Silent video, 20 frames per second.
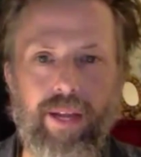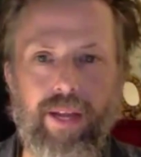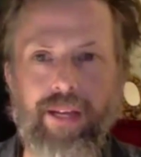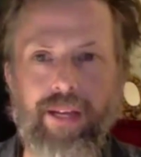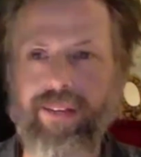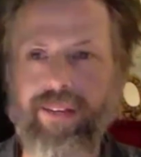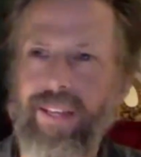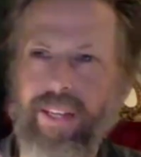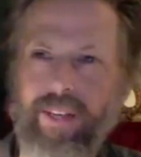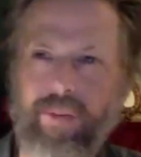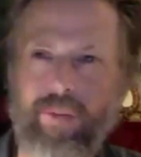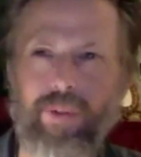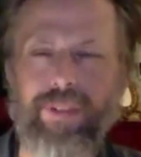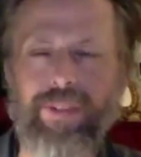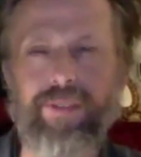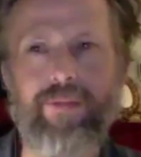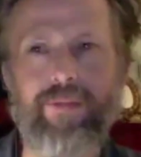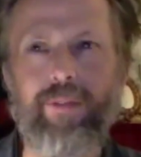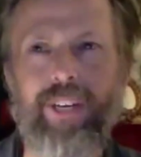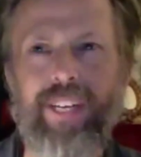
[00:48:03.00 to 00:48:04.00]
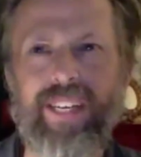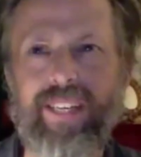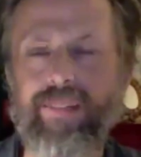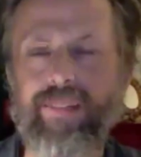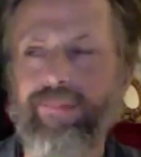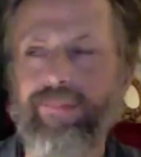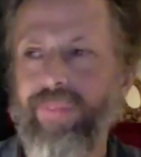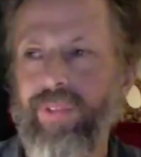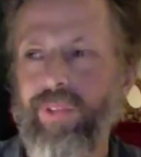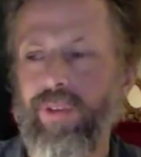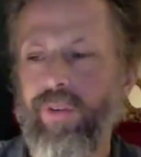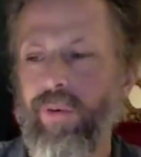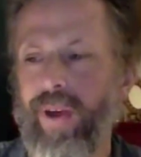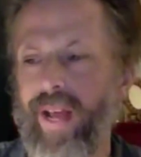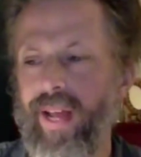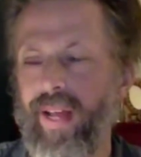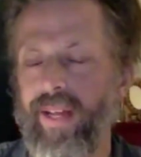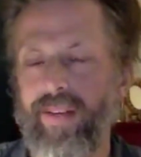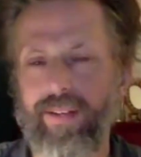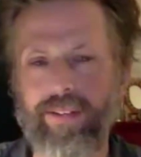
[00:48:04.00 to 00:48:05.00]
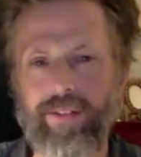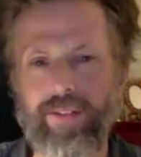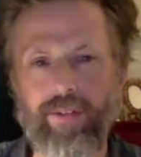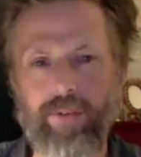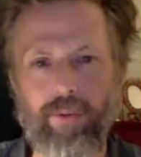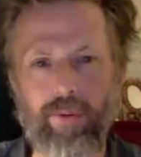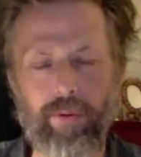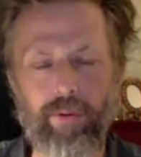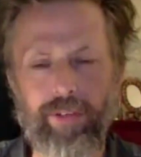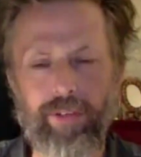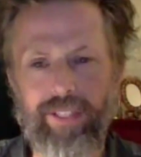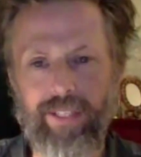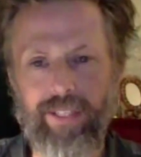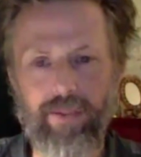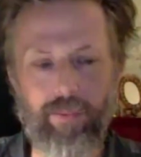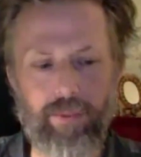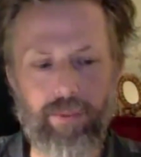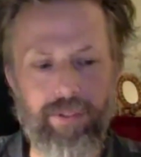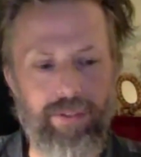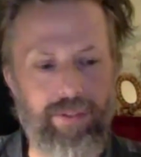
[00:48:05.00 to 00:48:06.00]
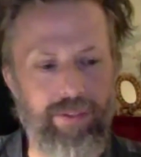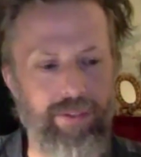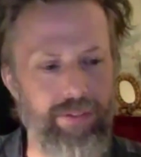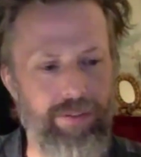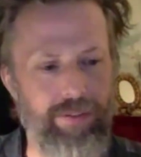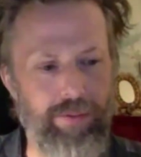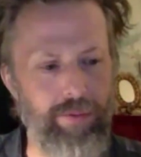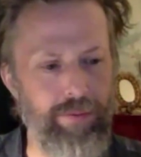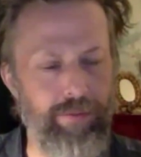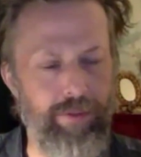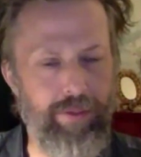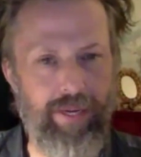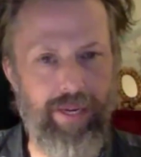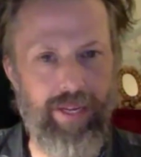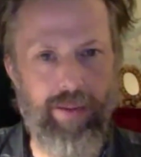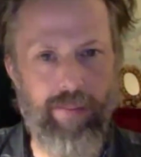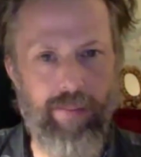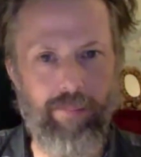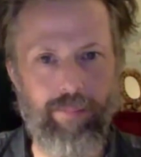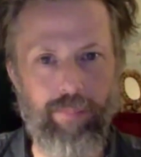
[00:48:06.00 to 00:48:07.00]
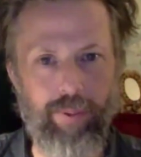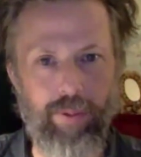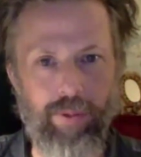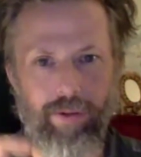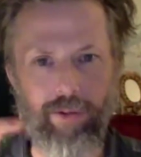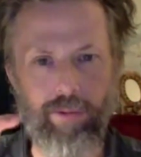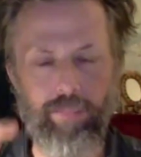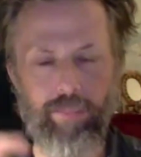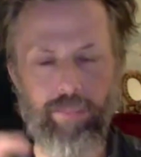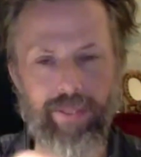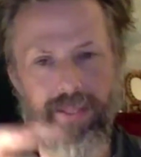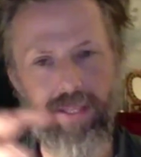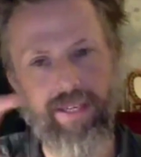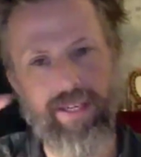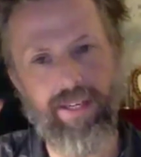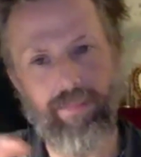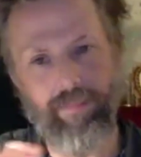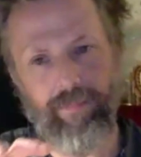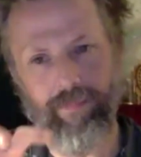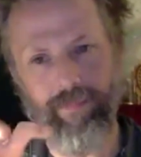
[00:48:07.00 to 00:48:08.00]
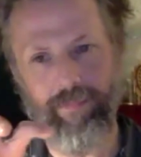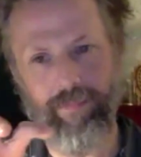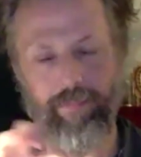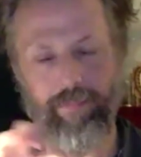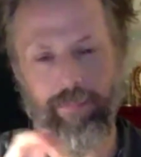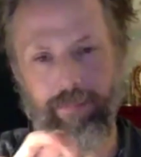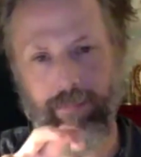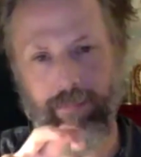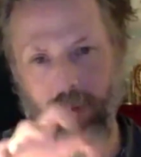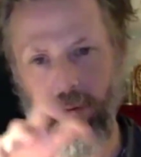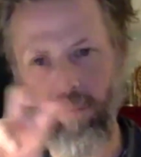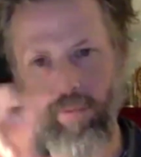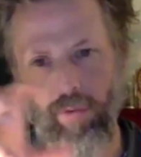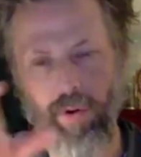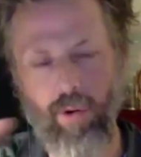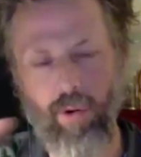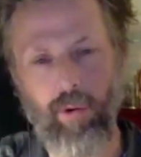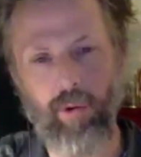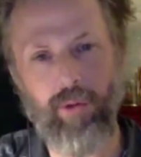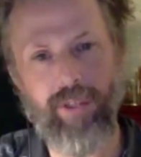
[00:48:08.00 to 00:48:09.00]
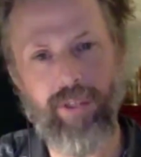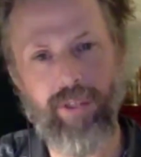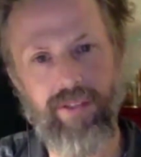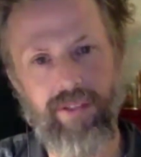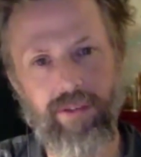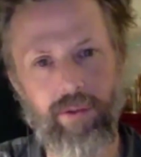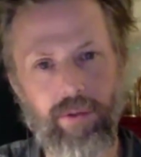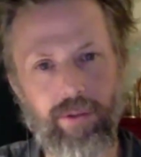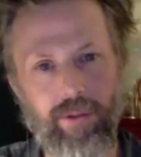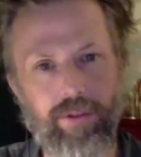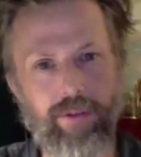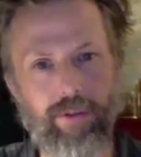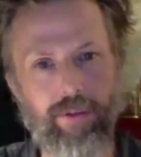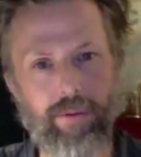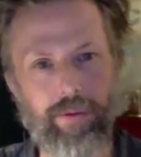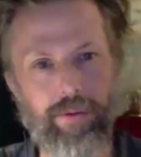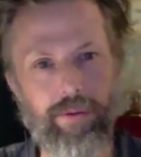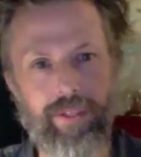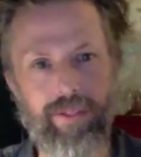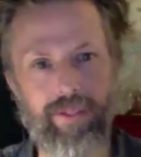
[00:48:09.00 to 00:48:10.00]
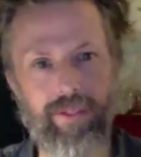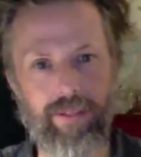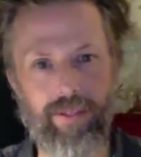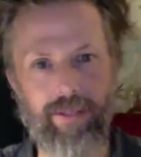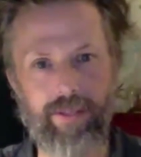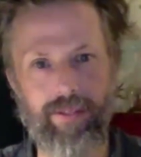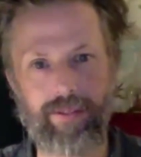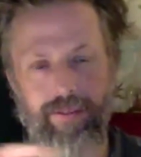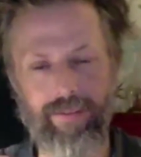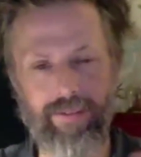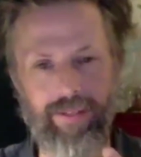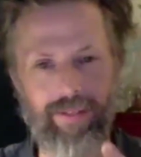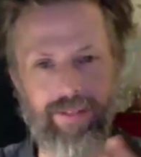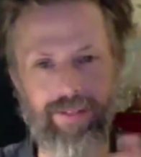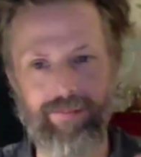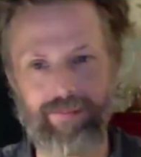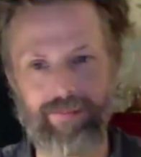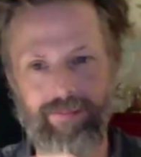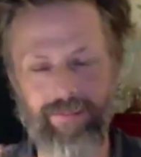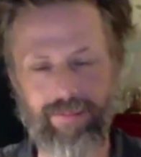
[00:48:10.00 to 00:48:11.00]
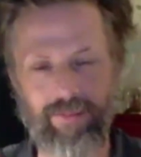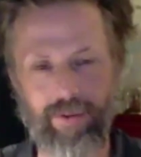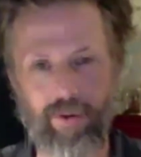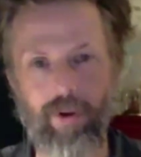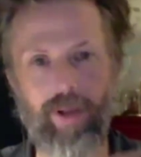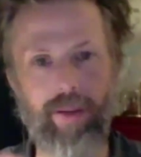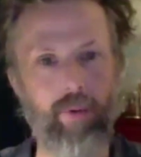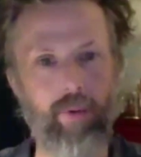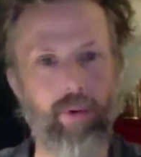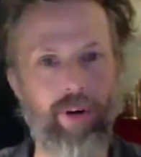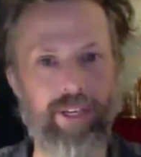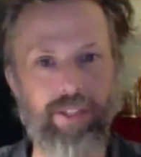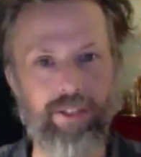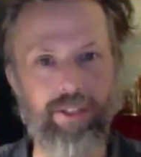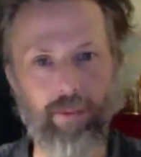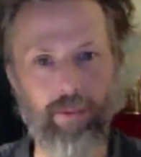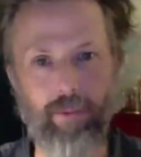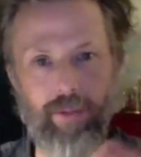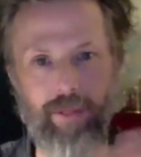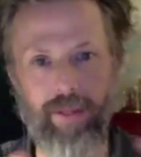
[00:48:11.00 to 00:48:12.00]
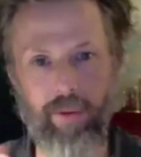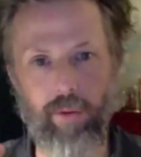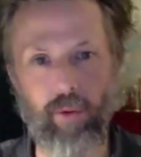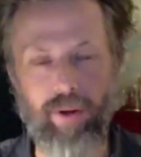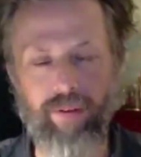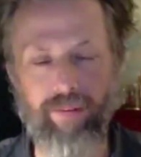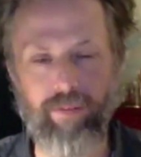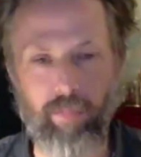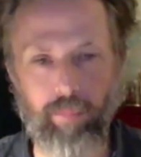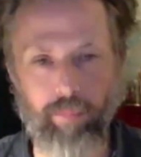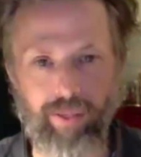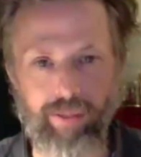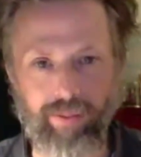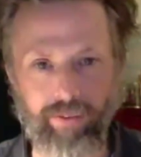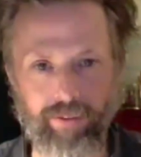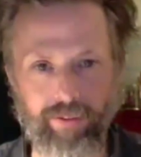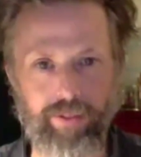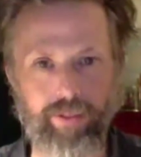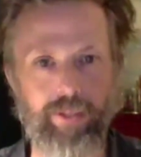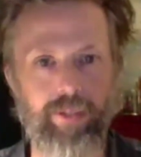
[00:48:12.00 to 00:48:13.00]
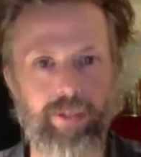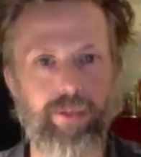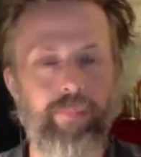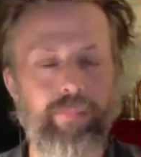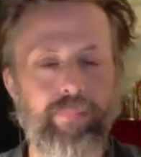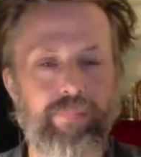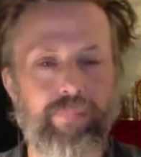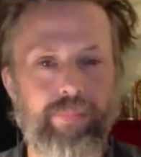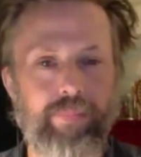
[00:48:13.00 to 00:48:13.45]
And it wasn't really to add a story, it was just sort of an impulse, but then it grows into a story in collaboration with whoever builds on it.